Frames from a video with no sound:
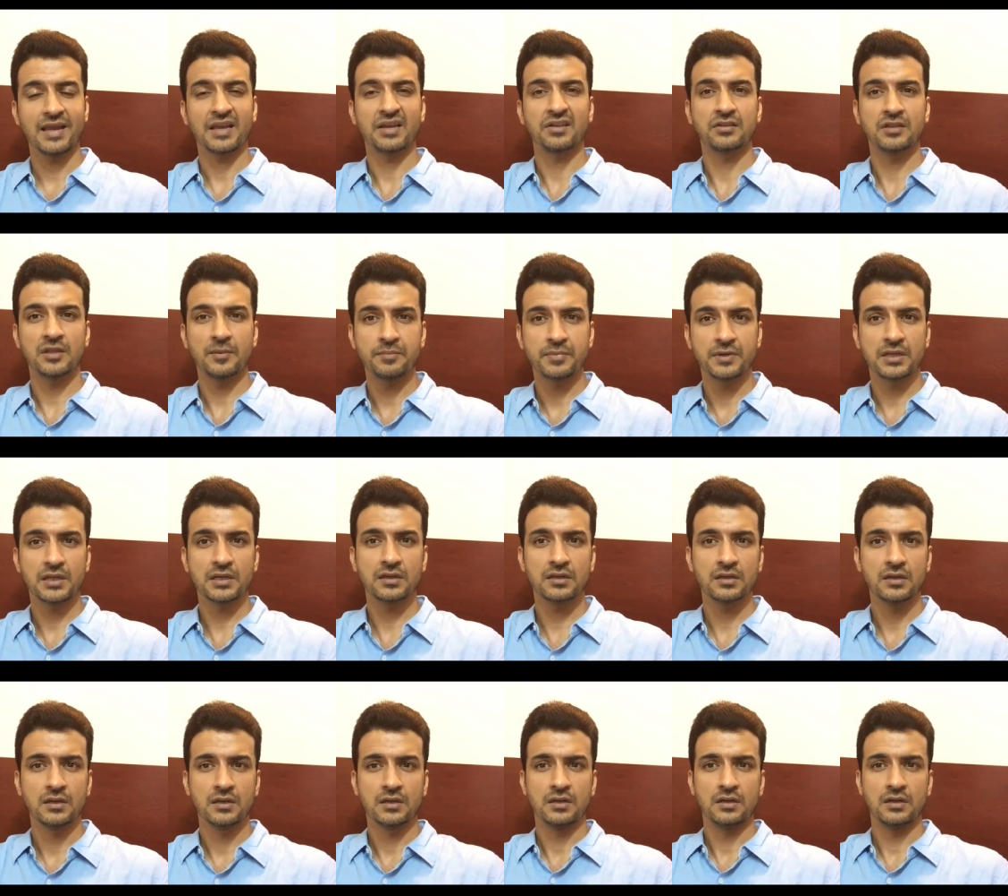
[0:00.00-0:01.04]

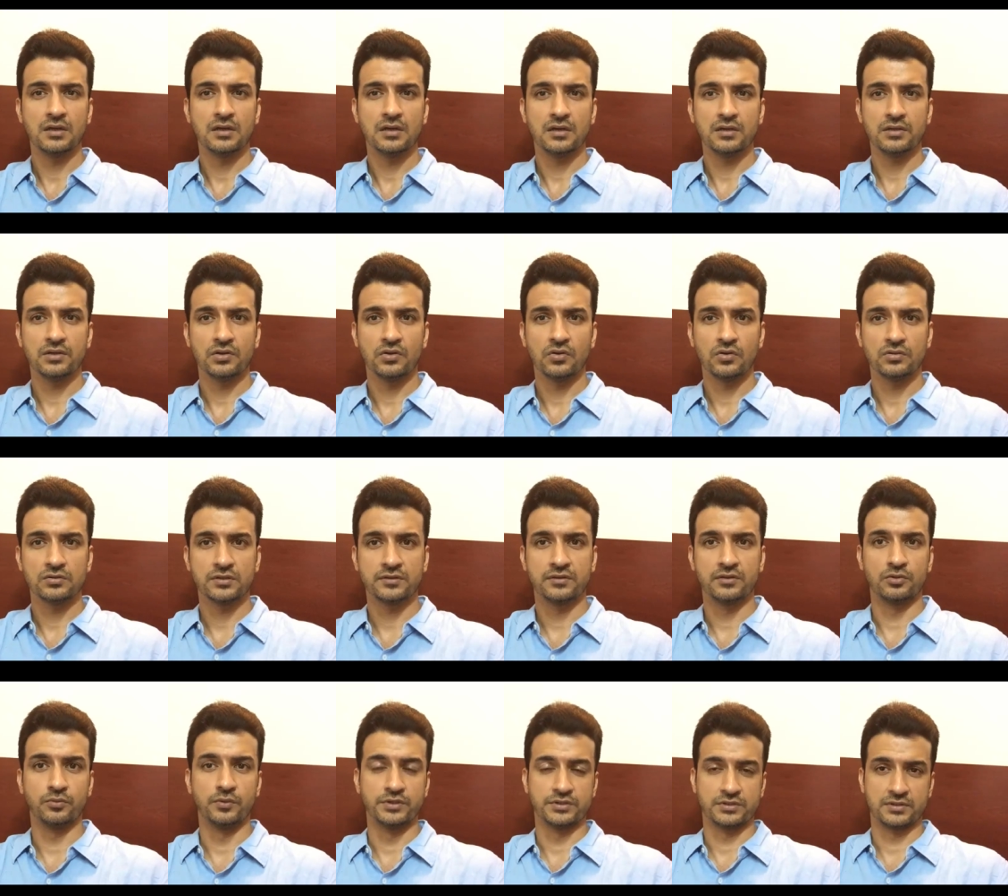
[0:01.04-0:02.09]
accepting, the
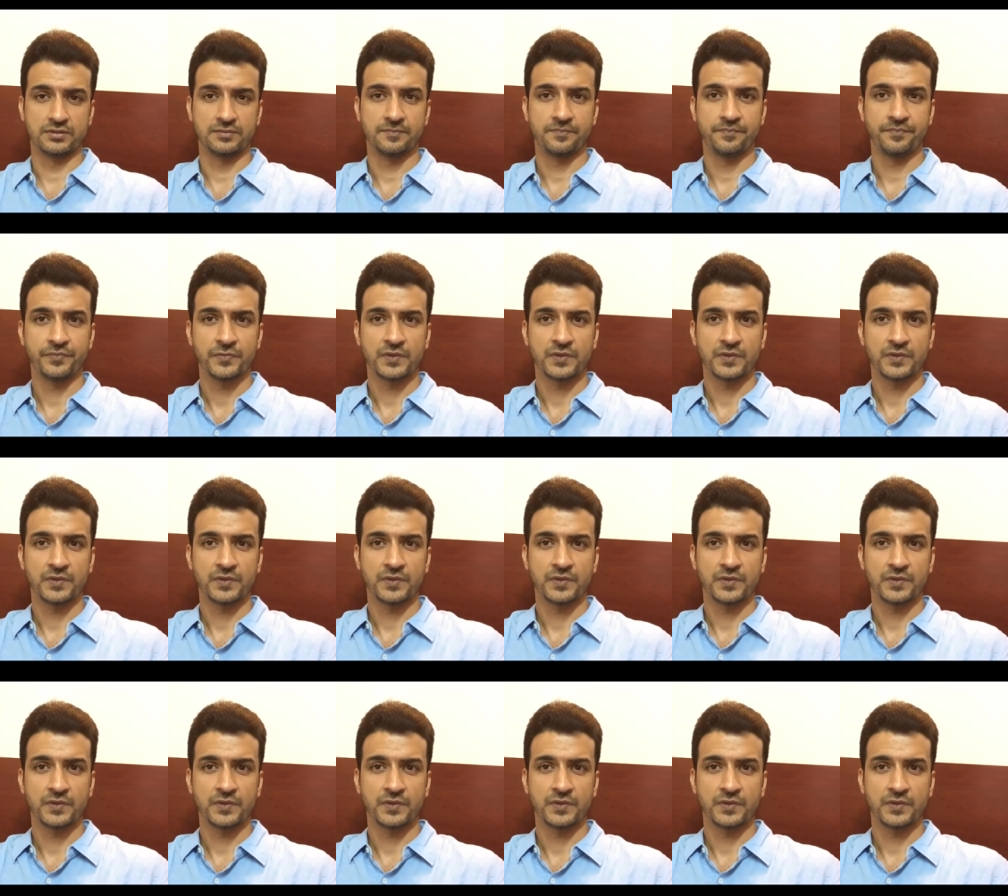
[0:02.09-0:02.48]
situation.